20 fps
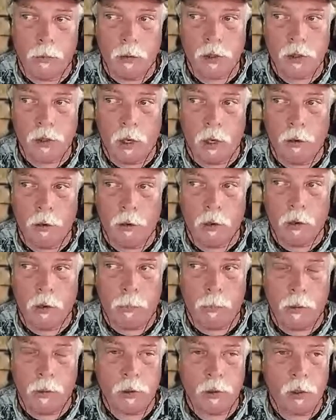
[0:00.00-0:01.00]
There's other
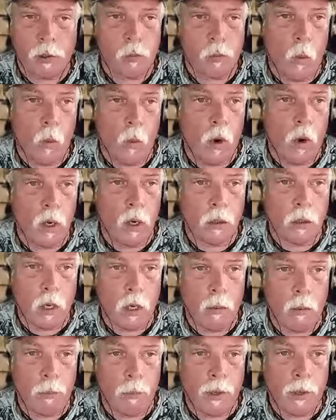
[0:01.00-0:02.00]
companies. There's
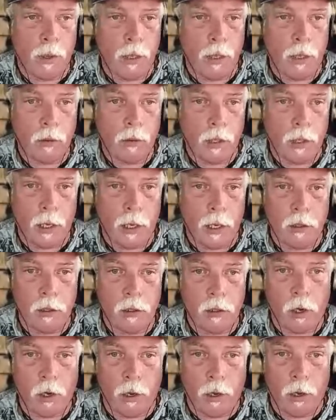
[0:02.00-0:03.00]
one company that
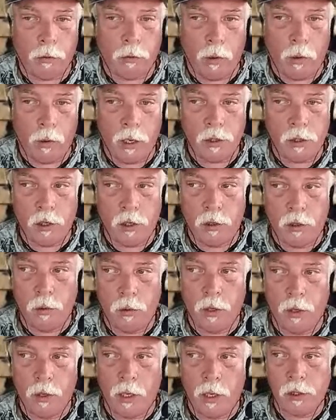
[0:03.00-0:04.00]
is authorized to
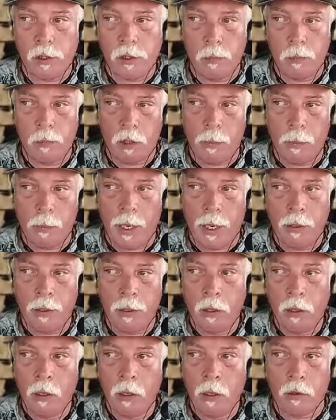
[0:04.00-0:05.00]
do it as a middleman.
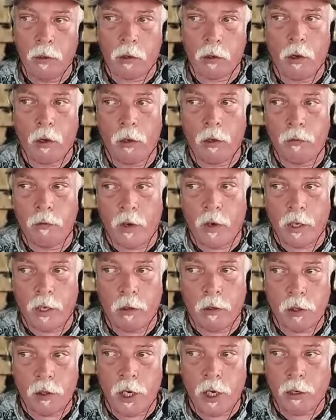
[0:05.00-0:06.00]
They're called
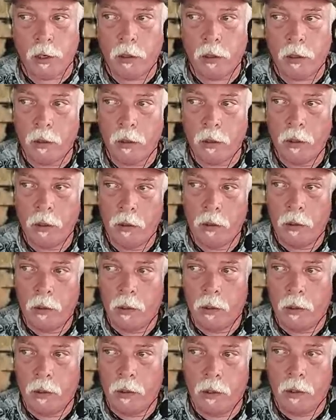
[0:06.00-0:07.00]
Vital Check.
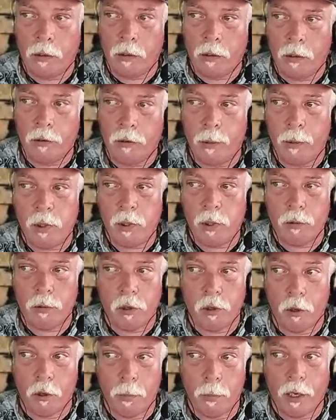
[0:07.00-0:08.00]
Their name sounds
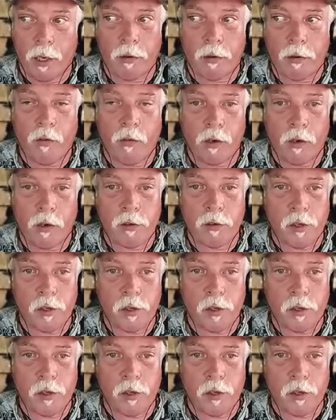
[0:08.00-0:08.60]
a little bit like Vital